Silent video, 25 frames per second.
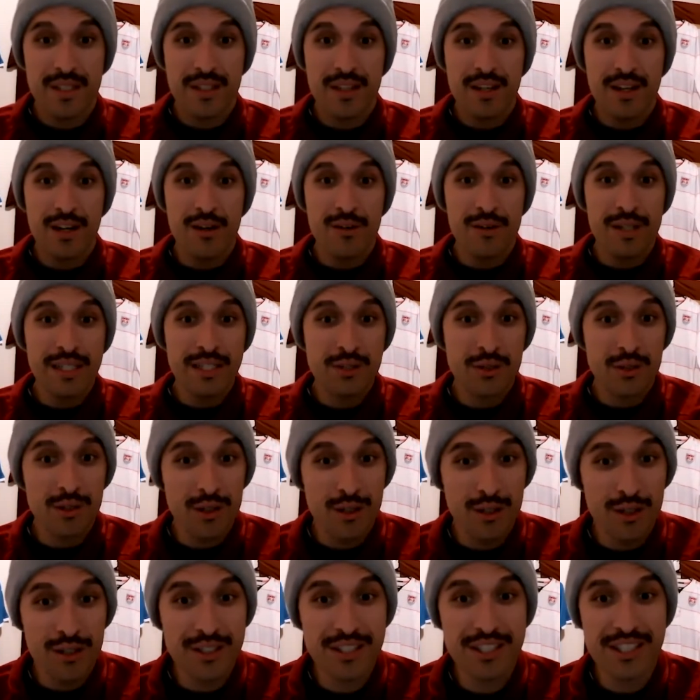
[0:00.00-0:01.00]
All right, so it
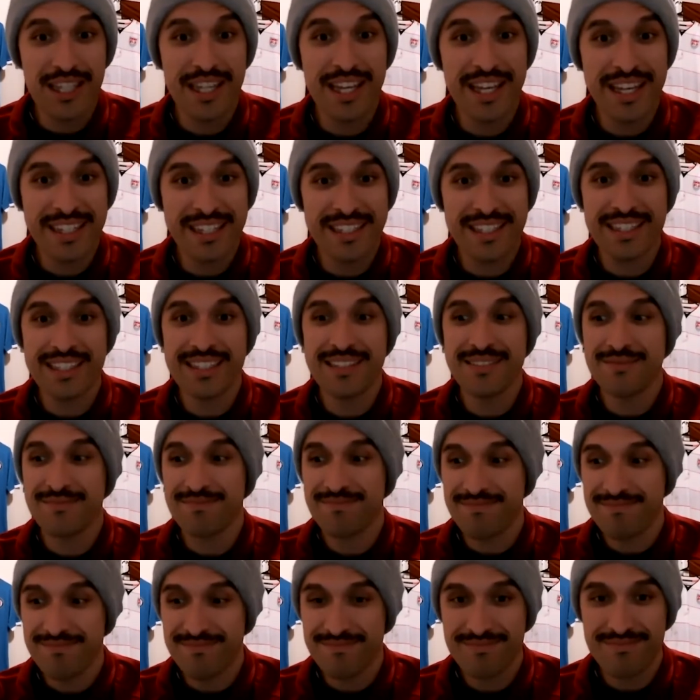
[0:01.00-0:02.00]
looks like
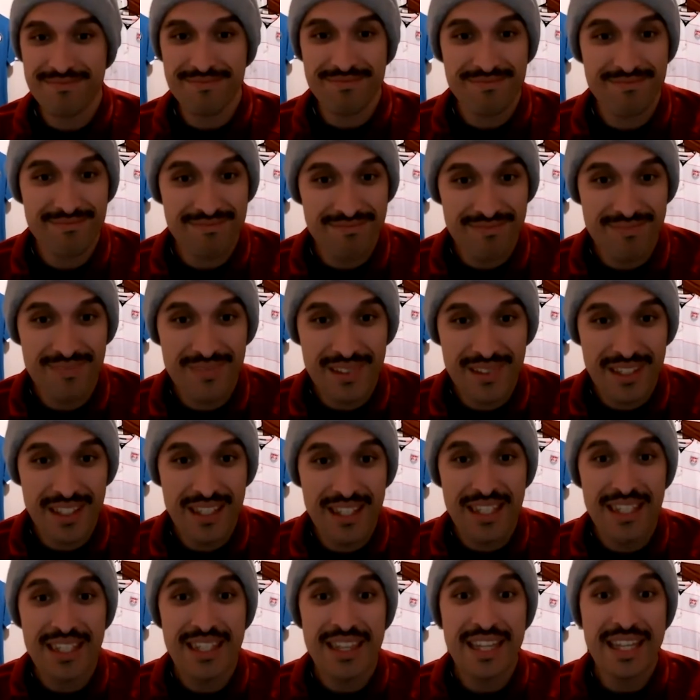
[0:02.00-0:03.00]

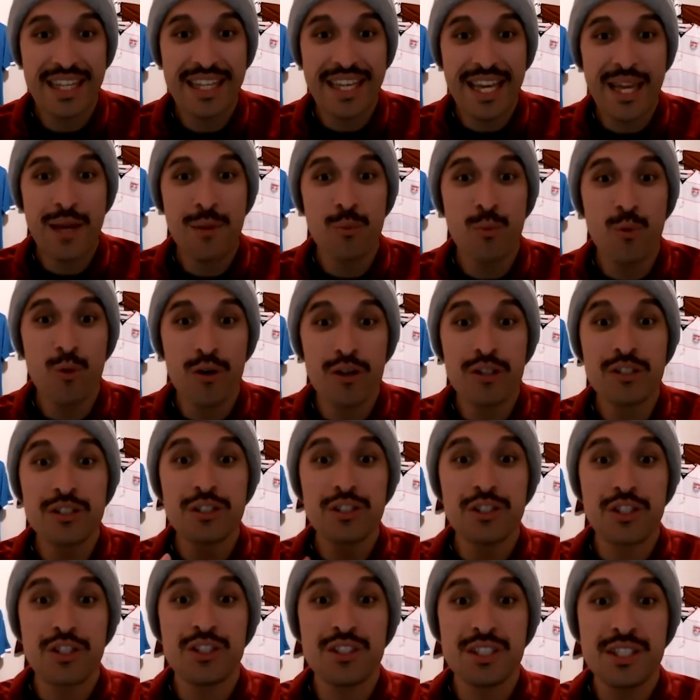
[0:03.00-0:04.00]
the game worn
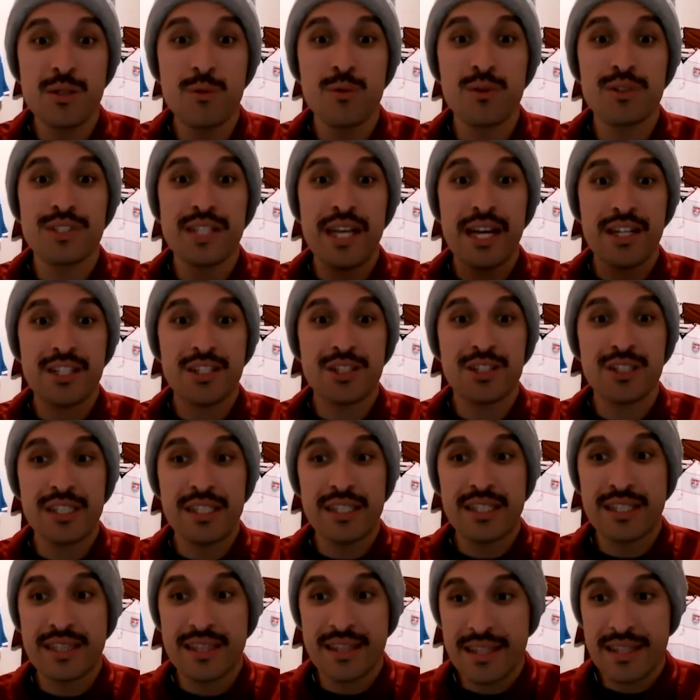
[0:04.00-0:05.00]
jersey was actually
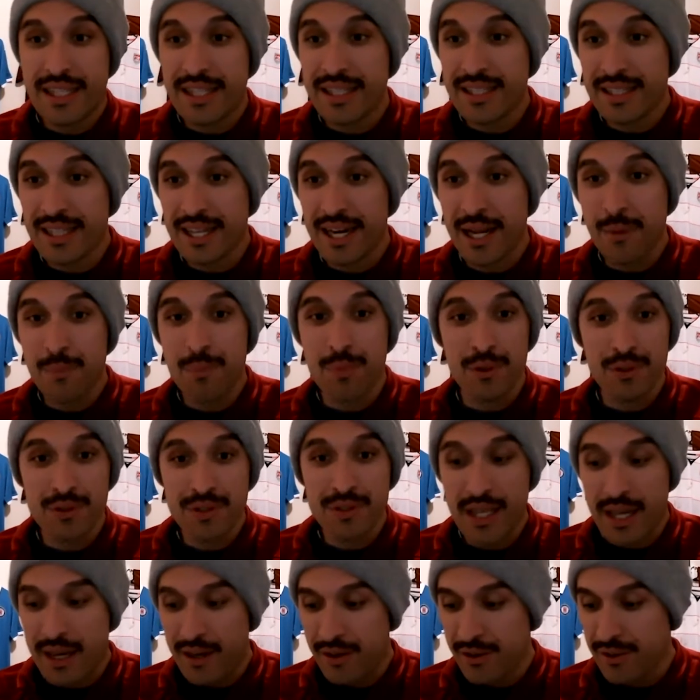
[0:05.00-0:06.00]
the thing that I pulled
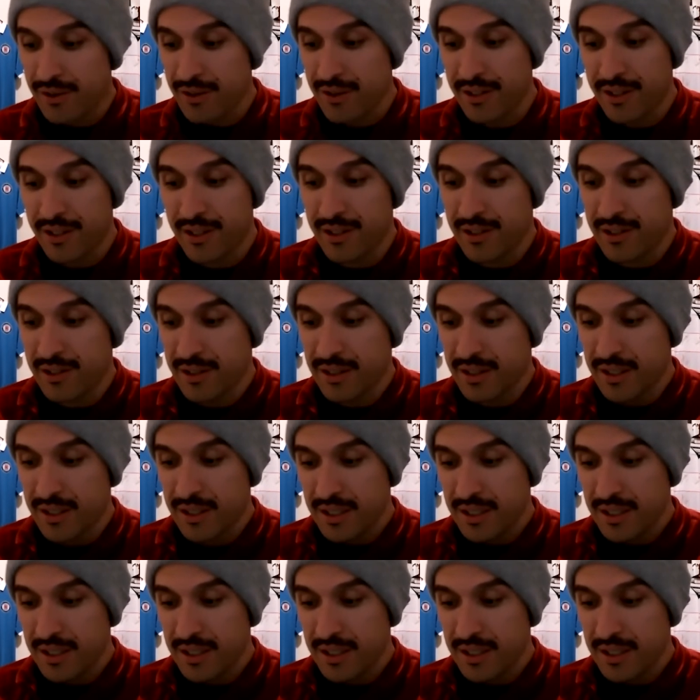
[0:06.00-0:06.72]
out earlier,